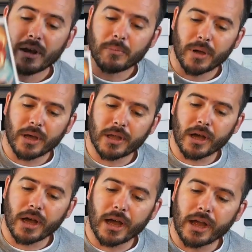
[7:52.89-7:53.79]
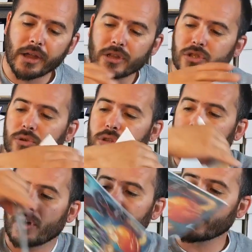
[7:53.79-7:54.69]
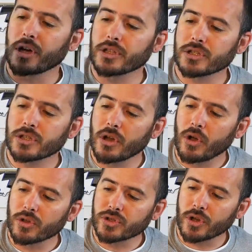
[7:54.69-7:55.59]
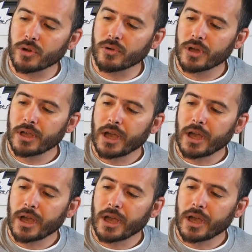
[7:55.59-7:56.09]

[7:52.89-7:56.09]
but I got two of the Young Guns also.